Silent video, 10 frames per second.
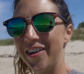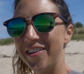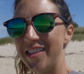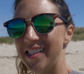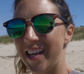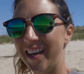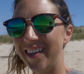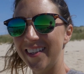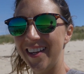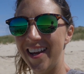around in the
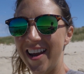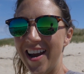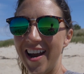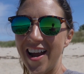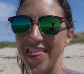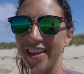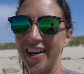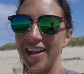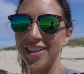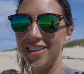sand, and then
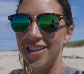I